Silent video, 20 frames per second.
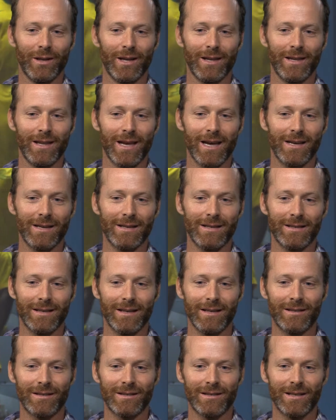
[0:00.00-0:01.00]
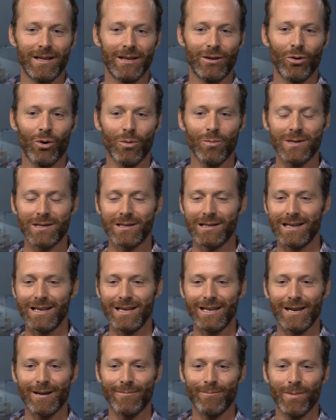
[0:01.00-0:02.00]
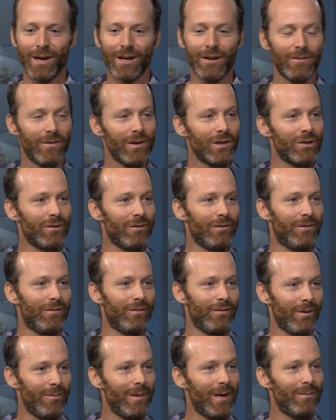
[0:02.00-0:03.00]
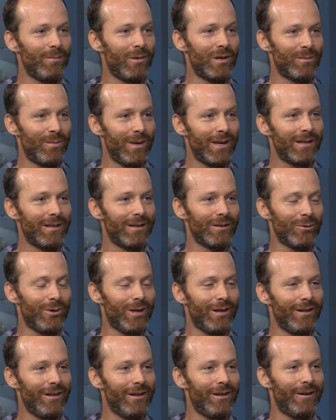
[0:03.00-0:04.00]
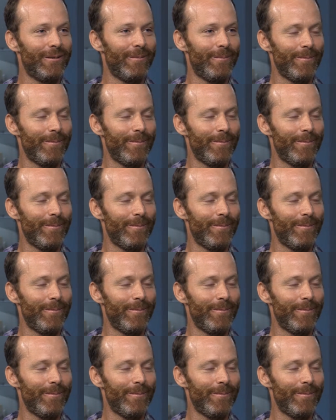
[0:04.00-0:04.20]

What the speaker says: and it's enormously beneficial from that respect as well. Yeah.